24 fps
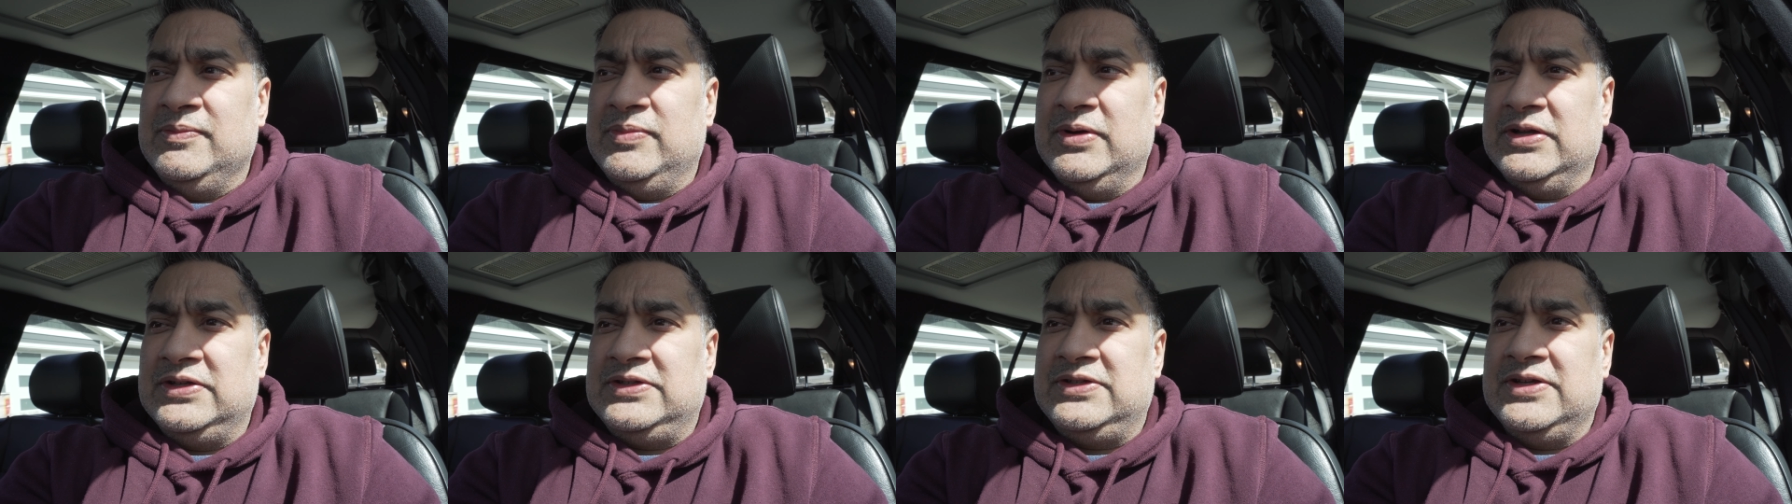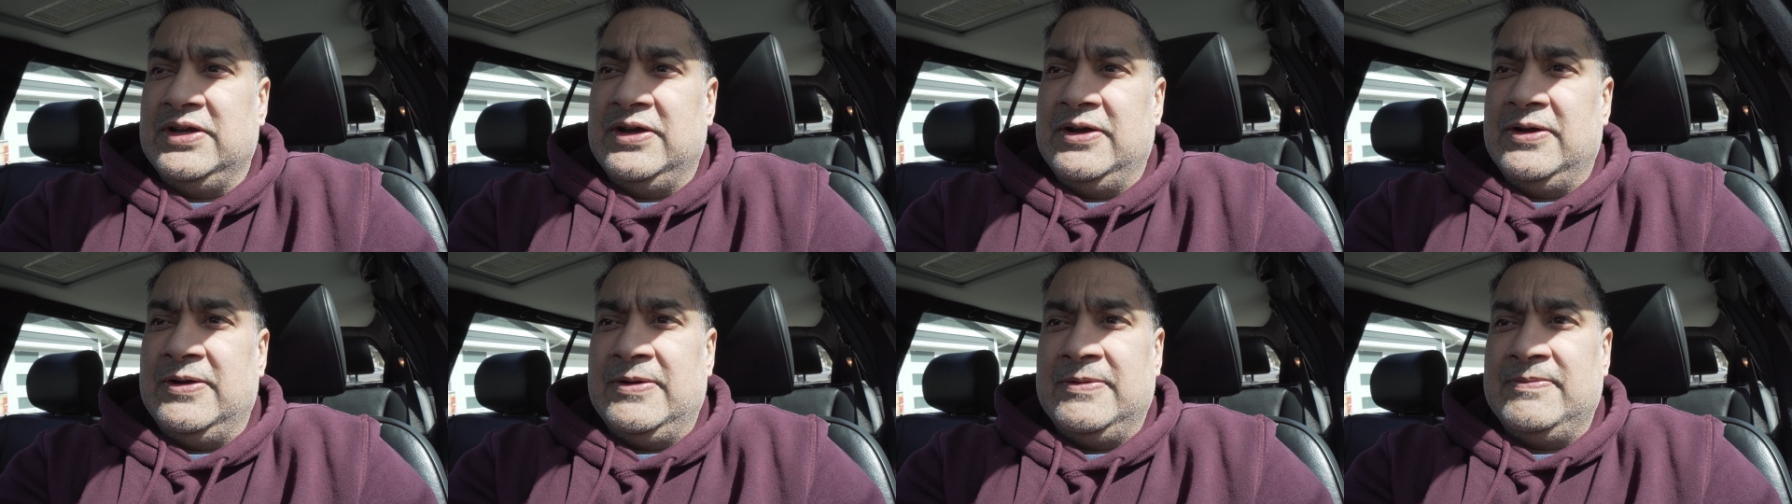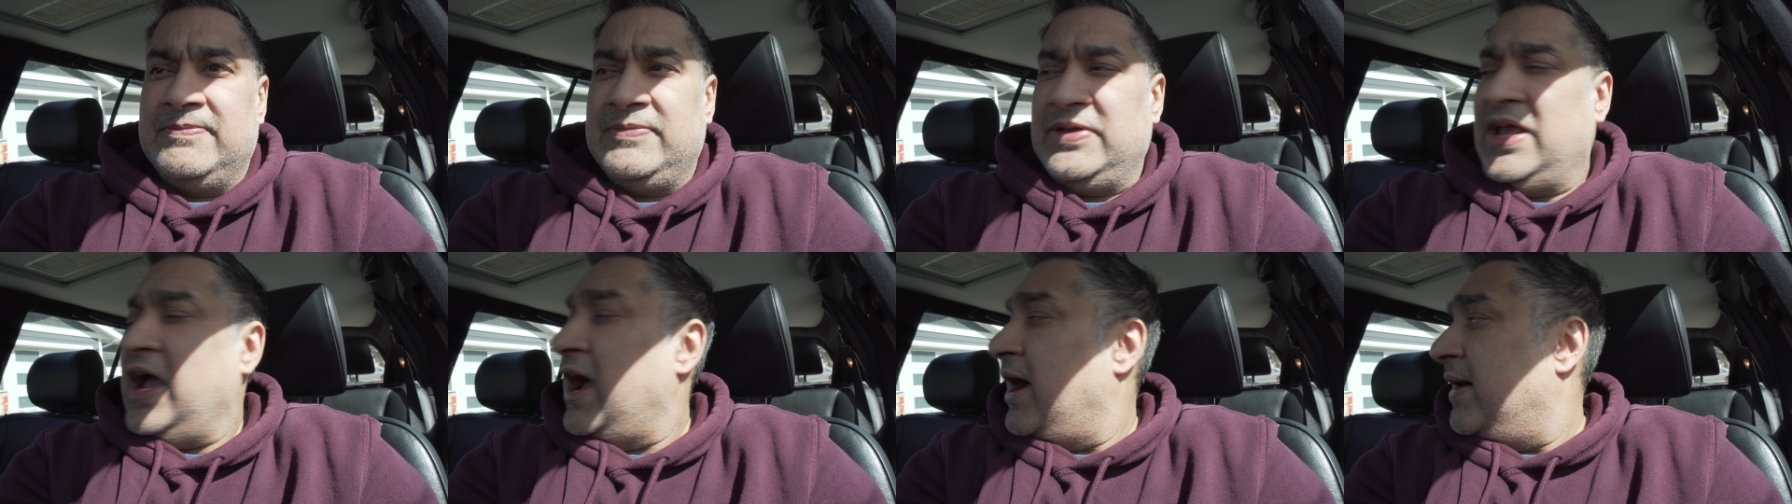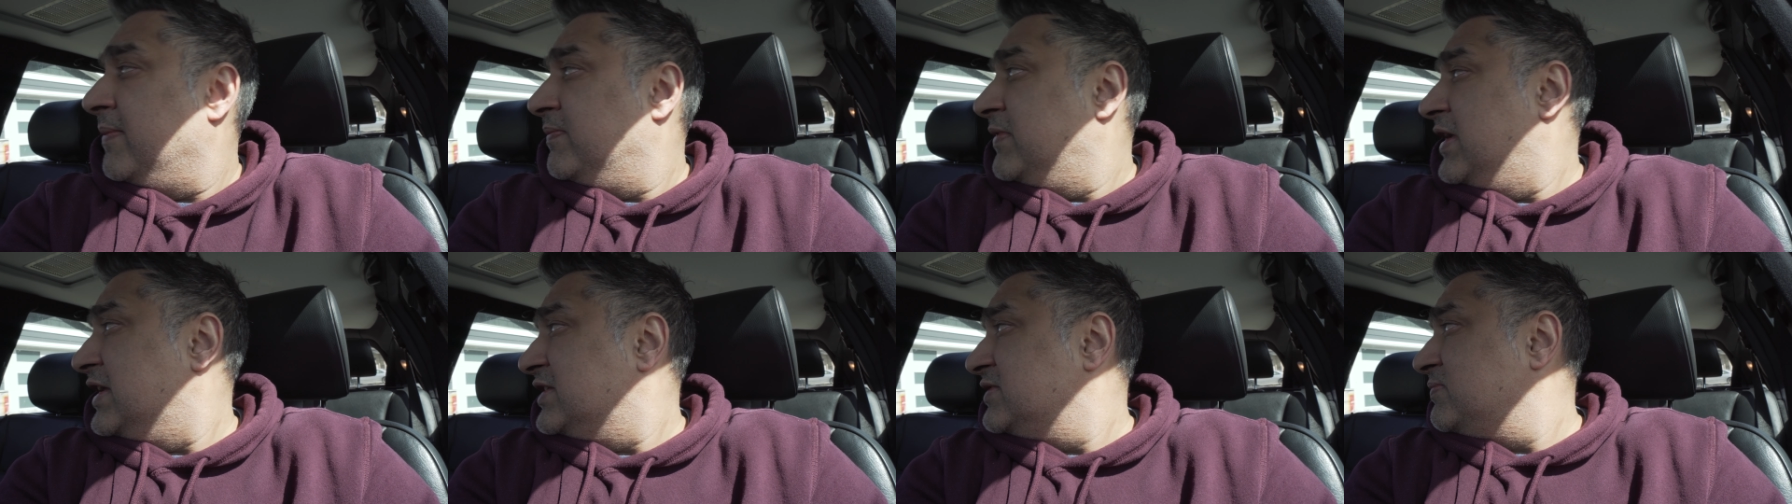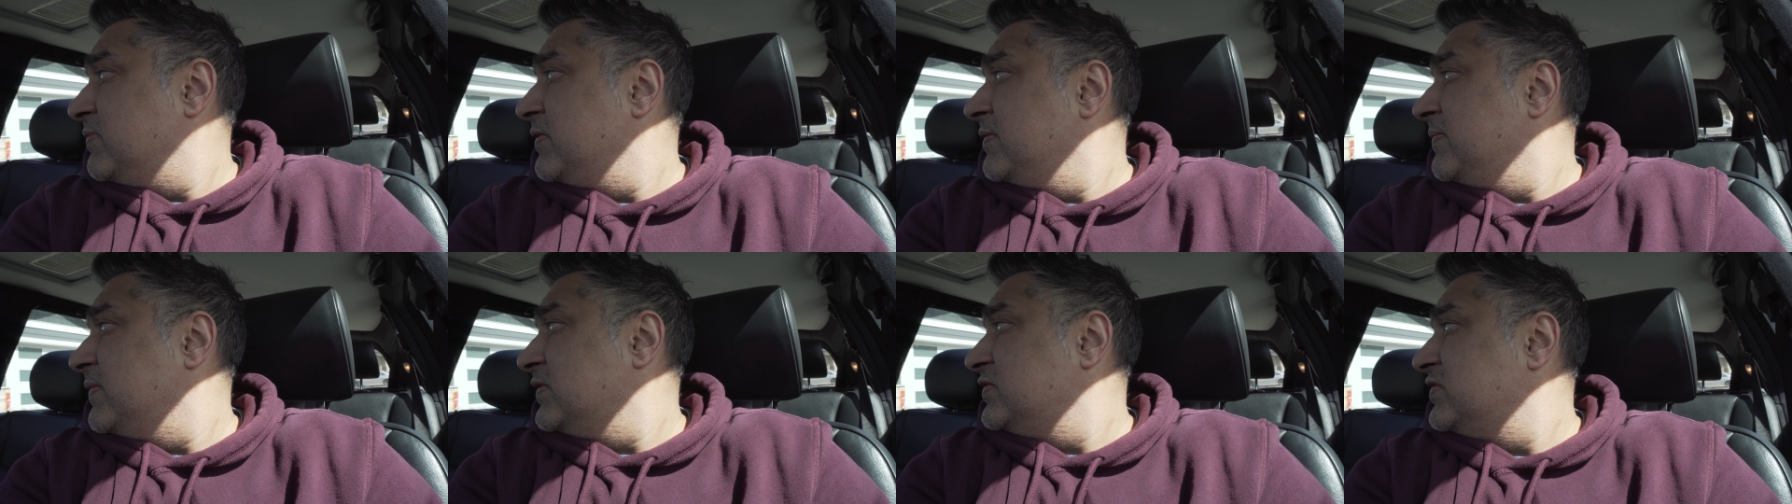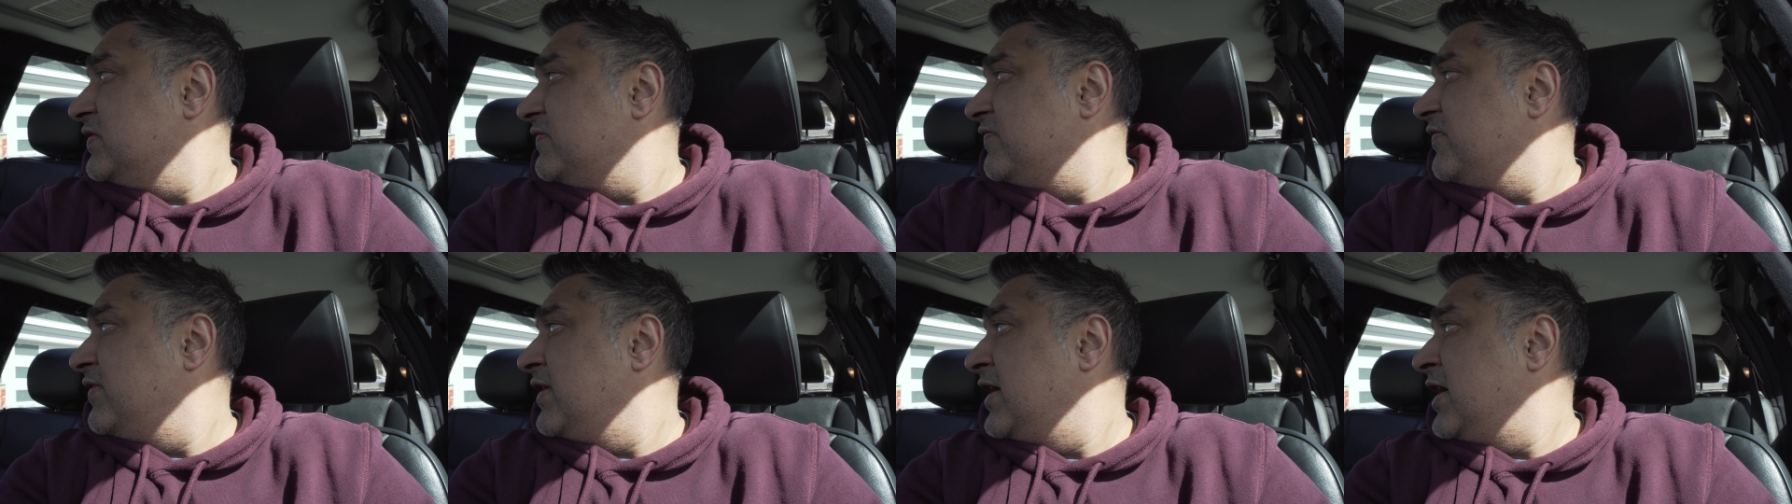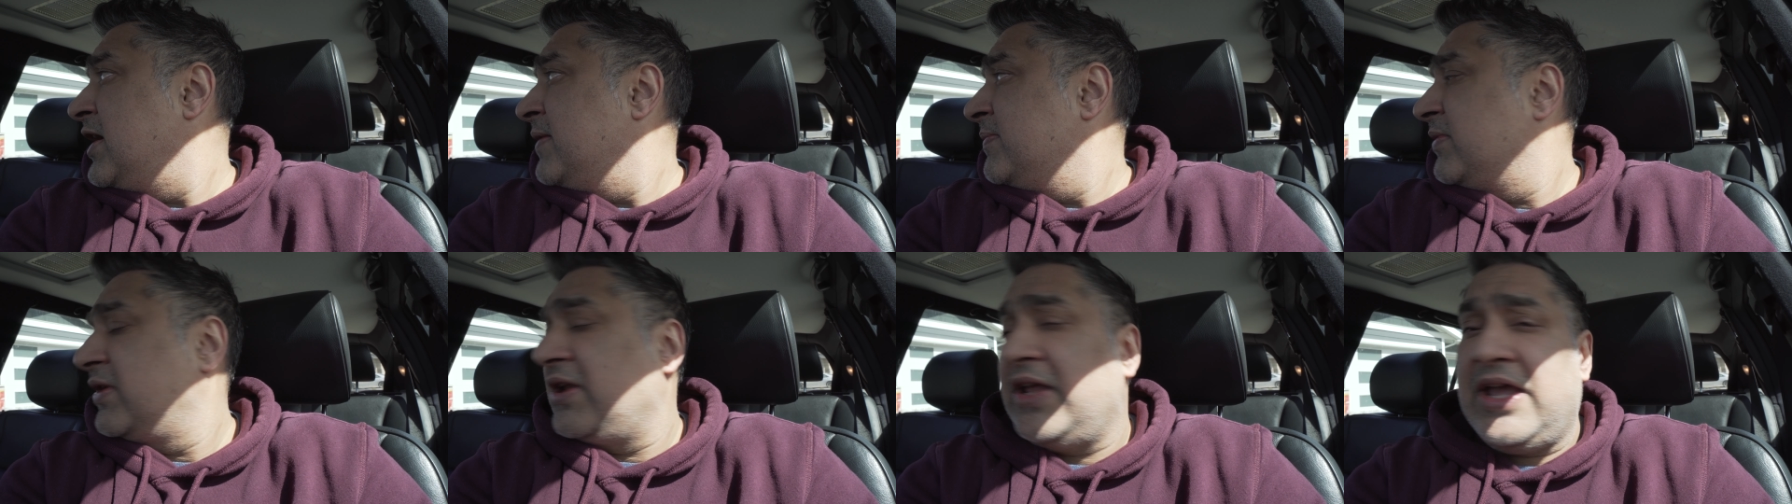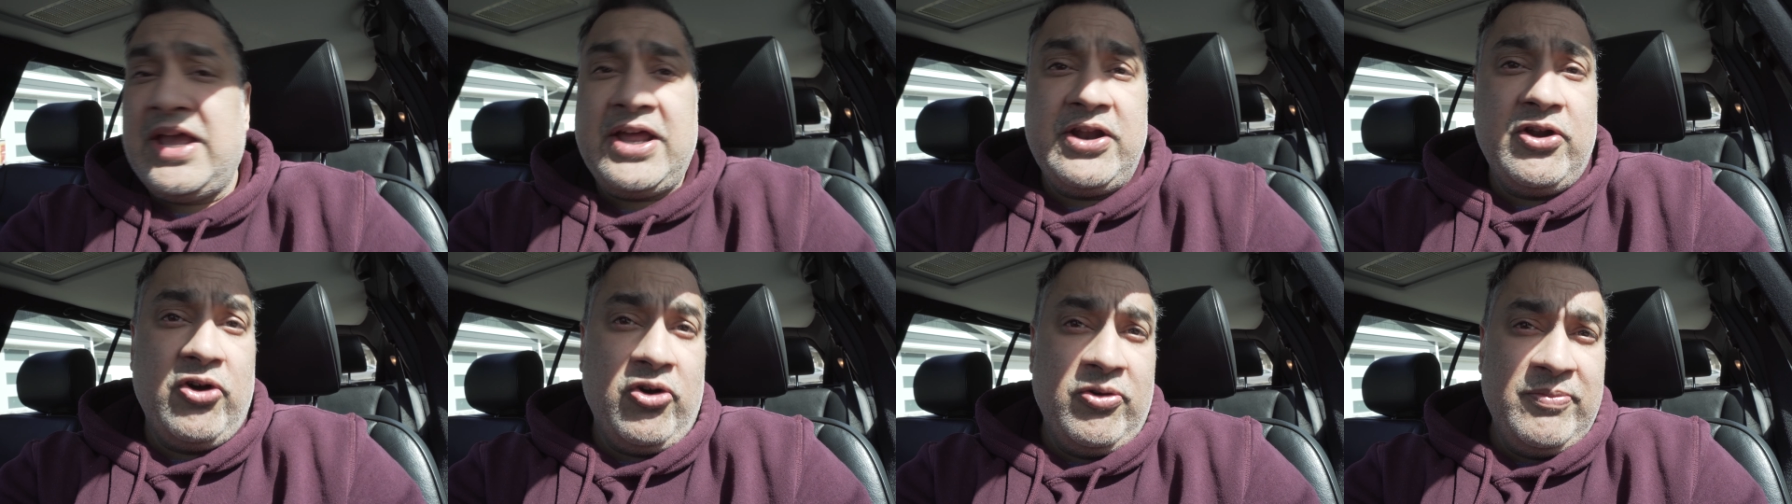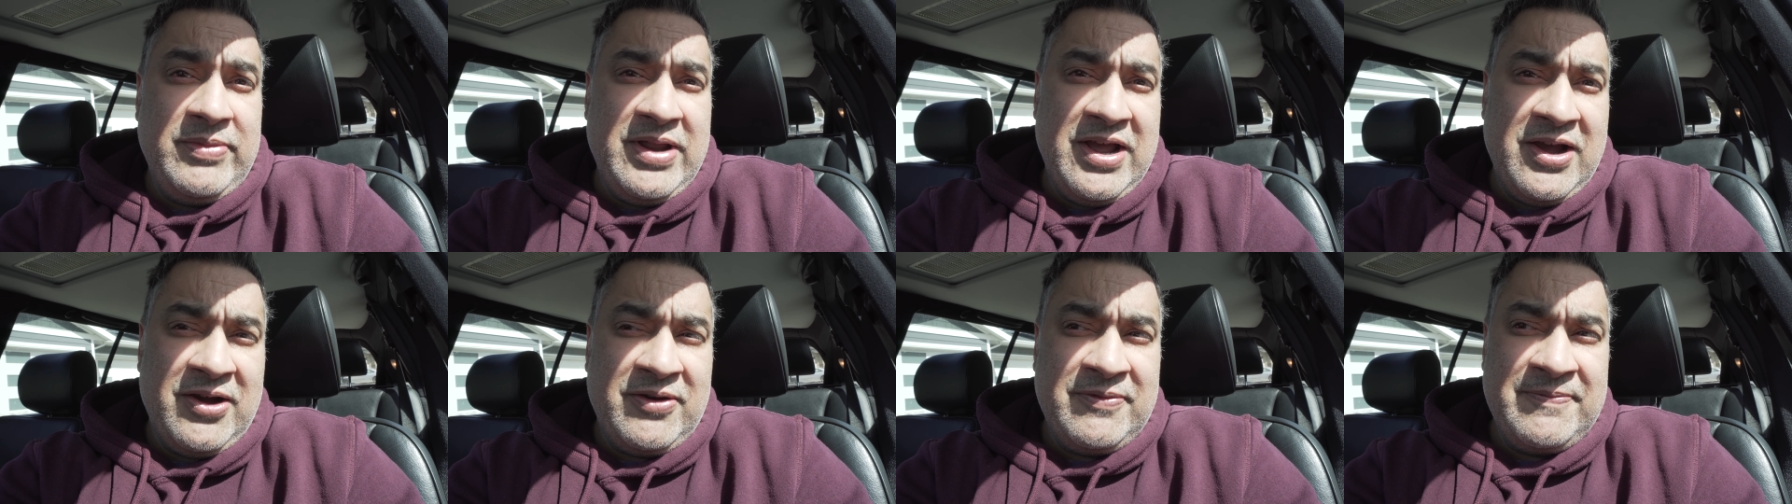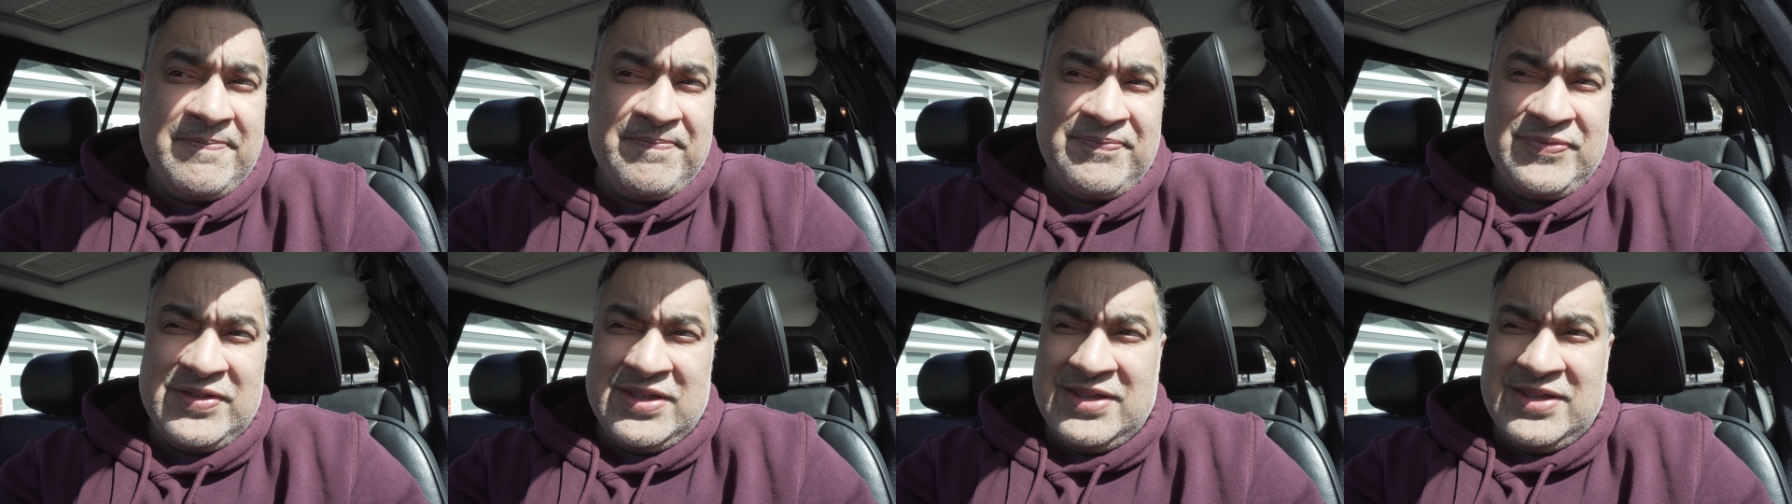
But um, yeah, that's pretty much it for now. I'm gonna head home now,